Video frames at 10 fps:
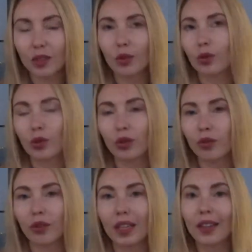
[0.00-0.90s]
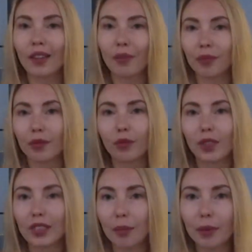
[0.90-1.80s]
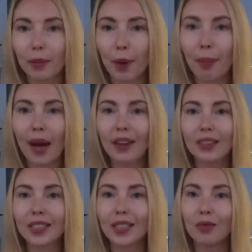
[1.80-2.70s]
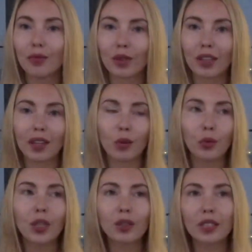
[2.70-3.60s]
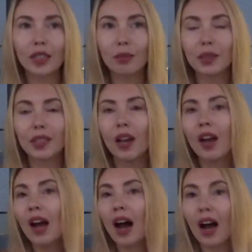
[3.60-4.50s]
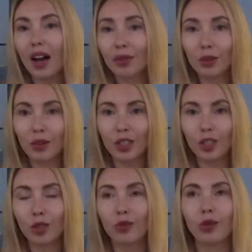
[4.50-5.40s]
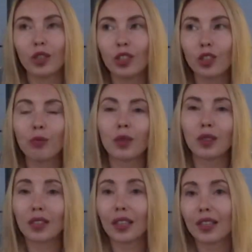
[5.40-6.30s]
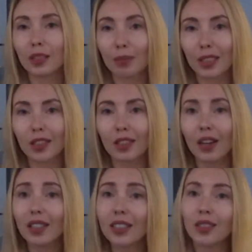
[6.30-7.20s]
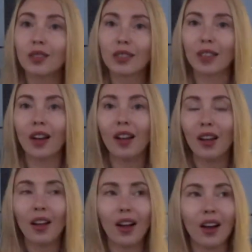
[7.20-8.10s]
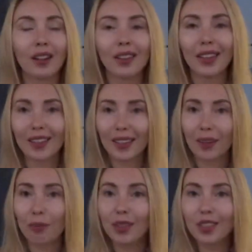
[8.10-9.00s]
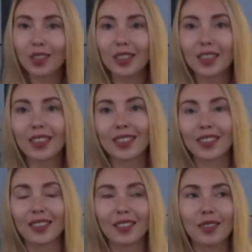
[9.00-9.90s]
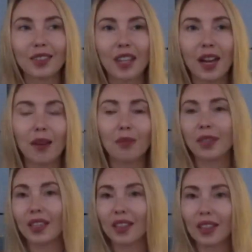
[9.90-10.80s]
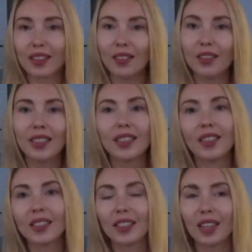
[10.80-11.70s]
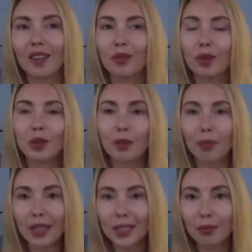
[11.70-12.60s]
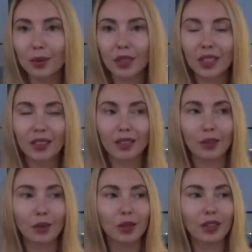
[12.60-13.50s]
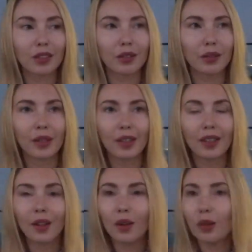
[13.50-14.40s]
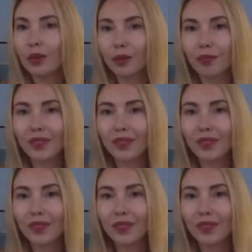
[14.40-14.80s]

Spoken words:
with you. So if, like, for example, my parents came for like a week or something, I have to issue for each person like a special card. They also take pictures of them, take like the visa stuff, all the passport stories, so all